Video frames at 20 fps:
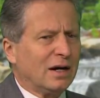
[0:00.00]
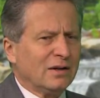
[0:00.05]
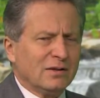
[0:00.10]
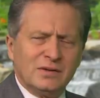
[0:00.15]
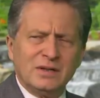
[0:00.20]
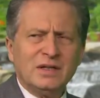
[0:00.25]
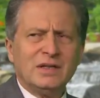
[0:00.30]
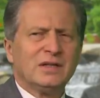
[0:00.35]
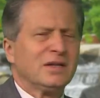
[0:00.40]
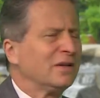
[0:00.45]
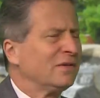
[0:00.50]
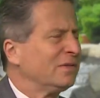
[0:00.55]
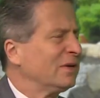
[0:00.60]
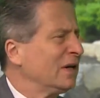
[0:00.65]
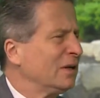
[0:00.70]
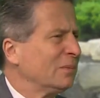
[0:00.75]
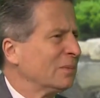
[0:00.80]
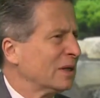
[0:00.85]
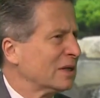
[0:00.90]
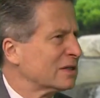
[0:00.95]
I don't need to
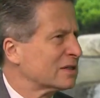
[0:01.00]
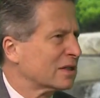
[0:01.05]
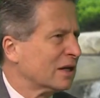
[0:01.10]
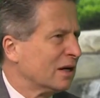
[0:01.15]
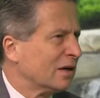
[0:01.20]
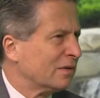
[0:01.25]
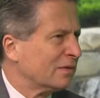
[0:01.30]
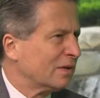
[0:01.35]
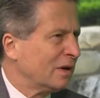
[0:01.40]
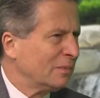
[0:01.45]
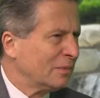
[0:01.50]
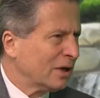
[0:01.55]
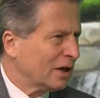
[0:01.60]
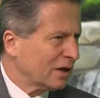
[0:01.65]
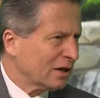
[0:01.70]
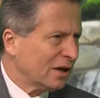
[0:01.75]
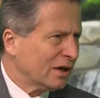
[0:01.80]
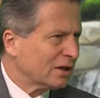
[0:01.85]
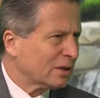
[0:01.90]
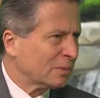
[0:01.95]
defend myself. I'm
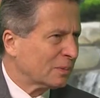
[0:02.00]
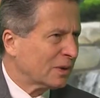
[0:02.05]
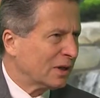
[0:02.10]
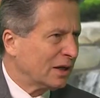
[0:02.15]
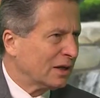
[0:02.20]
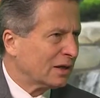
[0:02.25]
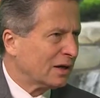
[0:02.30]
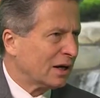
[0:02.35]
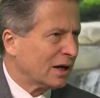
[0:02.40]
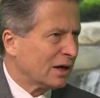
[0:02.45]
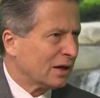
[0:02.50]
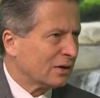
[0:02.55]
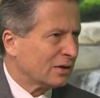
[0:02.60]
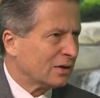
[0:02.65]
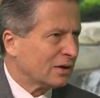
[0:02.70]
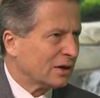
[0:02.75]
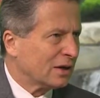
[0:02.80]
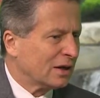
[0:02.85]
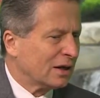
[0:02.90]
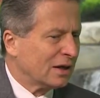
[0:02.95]
not on the playground.
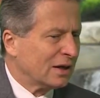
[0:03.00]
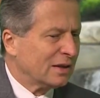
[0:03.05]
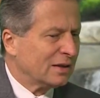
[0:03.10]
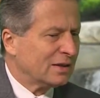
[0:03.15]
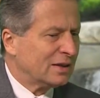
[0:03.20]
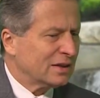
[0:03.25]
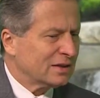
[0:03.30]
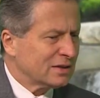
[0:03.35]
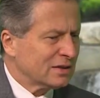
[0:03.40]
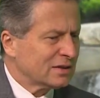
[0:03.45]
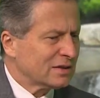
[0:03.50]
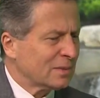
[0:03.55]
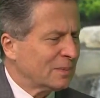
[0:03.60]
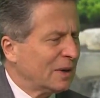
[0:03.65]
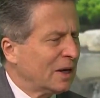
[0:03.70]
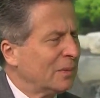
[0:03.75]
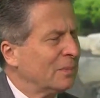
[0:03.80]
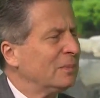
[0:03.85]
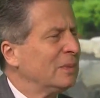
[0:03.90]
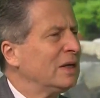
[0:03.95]
Exactly. This is
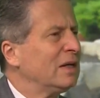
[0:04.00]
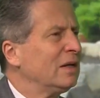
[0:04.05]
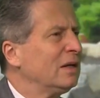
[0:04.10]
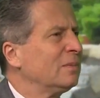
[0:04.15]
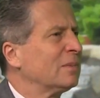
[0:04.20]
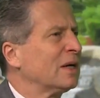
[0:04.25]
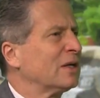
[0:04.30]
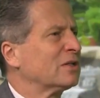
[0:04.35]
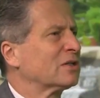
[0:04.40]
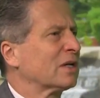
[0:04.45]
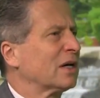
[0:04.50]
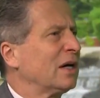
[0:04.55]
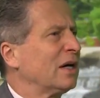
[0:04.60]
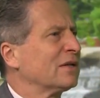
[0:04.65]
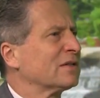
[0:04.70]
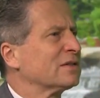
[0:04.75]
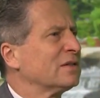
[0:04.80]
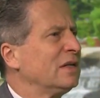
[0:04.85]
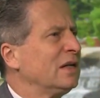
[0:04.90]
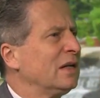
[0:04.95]
about meeting my
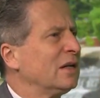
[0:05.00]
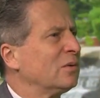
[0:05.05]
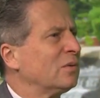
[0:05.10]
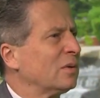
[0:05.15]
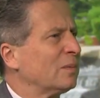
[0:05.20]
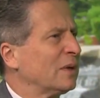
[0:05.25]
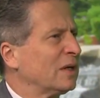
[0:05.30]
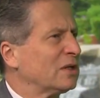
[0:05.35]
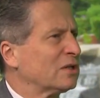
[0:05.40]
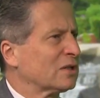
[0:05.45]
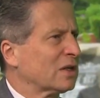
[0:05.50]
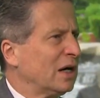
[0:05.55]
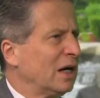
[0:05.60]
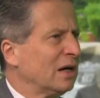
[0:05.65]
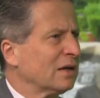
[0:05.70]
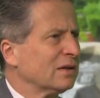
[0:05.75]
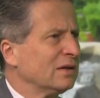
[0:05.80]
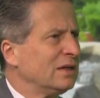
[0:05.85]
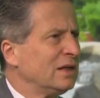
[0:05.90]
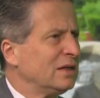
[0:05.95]
child's need, and what my
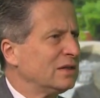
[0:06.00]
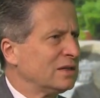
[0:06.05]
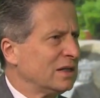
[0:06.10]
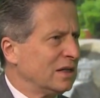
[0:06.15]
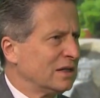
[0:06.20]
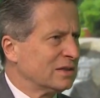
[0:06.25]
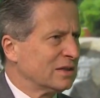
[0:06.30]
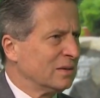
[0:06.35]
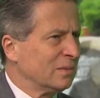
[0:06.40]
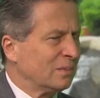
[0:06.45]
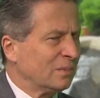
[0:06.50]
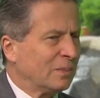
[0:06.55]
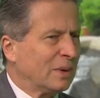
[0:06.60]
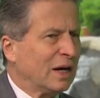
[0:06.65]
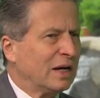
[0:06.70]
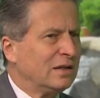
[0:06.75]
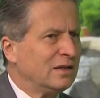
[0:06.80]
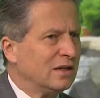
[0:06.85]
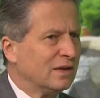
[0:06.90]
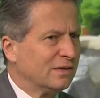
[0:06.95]
child needs isn't
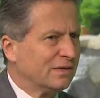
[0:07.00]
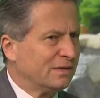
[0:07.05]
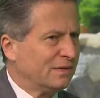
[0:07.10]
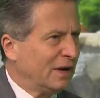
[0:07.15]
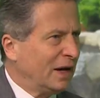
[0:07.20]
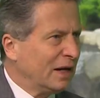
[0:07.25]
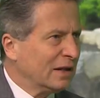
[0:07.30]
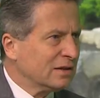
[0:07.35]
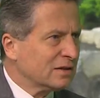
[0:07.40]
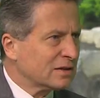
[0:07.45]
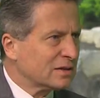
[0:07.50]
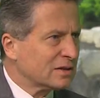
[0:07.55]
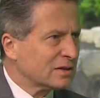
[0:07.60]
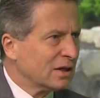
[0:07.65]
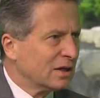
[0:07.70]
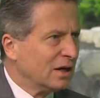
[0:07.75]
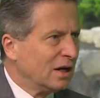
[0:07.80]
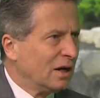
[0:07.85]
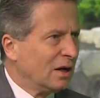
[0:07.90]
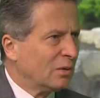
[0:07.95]
my defense.
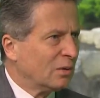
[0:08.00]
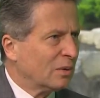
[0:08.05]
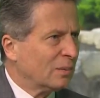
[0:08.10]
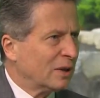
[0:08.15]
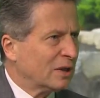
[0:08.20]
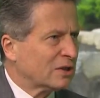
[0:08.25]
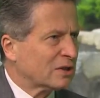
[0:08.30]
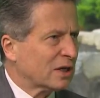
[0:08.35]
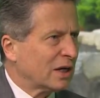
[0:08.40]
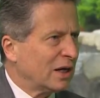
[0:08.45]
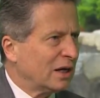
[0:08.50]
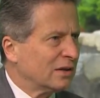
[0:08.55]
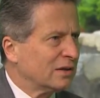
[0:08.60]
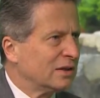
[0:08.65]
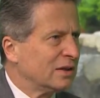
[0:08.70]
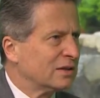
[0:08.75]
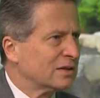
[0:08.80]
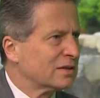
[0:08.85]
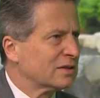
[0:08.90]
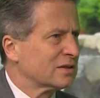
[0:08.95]
What my child
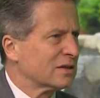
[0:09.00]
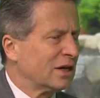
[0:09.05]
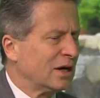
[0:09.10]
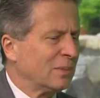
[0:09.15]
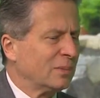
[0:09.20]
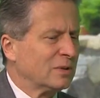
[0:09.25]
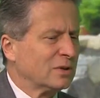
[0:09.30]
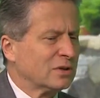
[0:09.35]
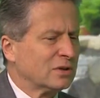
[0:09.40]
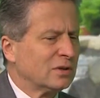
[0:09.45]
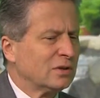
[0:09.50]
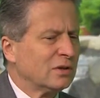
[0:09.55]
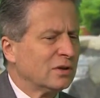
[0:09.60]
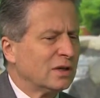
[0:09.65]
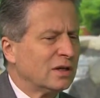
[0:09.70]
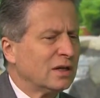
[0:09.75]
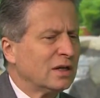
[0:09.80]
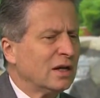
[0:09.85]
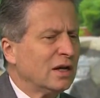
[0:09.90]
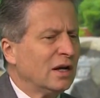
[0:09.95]
needs is an
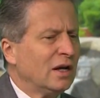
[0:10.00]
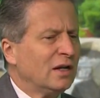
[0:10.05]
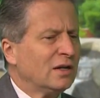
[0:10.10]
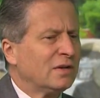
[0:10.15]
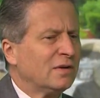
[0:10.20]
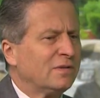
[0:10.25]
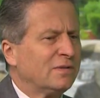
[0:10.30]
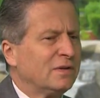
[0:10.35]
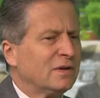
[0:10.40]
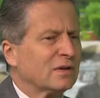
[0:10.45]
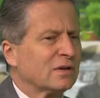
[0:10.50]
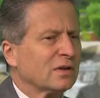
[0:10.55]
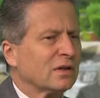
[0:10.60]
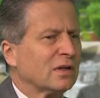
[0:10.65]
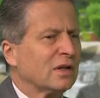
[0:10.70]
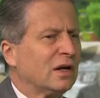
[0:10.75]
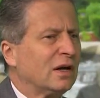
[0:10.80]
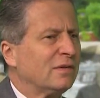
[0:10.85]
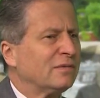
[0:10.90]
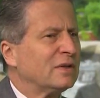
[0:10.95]
opportunity to feel
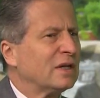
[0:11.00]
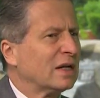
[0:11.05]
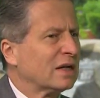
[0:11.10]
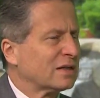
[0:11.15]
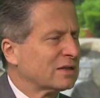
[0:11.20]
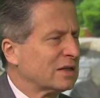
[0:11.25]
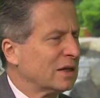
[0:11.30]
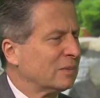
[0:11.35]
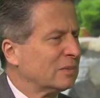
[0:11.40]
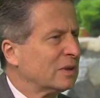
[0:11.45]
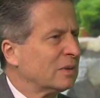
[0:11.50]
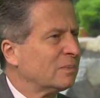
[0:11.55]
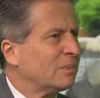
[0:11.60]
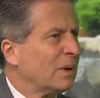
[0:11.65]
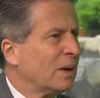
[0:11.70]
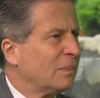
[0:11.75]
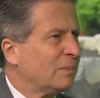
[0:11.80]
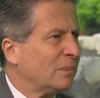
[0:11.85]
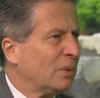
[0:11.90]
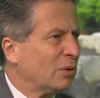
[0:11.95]
loved and accepted
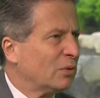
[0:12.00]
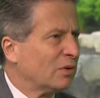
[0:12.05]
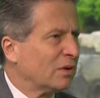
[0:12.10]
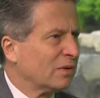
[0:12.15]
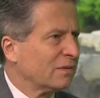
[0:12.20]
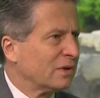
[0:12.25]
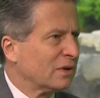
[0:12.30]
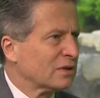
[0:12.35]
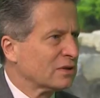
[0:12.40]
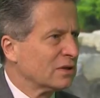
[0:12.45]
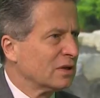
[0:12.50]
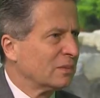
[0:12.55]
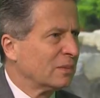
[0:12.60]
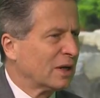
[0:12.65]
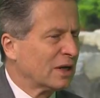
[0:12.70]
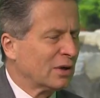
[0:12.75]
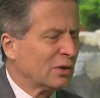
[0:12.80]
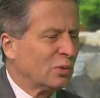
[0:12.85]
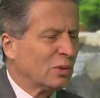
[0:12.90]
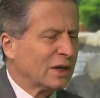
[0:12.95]
by both of us, no
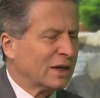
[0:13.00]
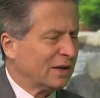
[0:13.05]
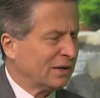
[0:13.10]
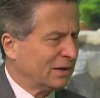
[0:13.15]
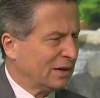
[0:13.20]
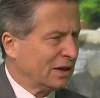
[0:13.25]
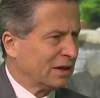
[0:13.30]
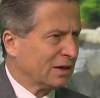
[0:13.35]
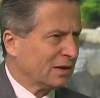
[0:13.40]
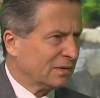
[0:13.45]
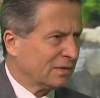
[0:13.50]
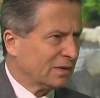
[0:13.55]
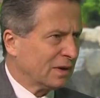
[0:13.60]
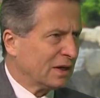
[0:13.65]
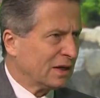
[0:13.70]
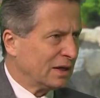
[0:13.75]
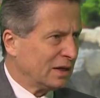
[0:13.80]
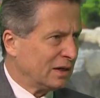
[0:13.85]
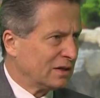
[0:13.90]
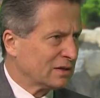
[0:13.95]
matter what I think of
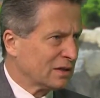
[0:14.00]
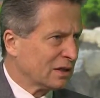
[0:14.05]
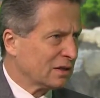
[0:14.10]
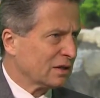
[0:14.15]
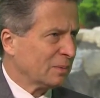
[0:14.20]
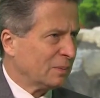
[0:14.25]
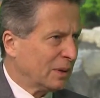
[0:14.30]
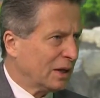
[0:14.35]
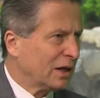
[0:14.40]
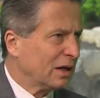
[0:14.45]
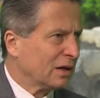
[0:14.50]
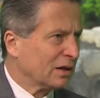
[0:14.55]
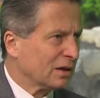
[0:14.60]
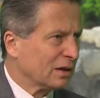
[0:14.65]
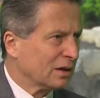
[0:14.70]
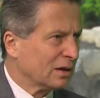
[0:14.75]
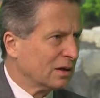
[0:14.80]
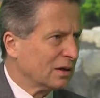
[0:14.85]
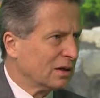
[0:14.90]
his other parent.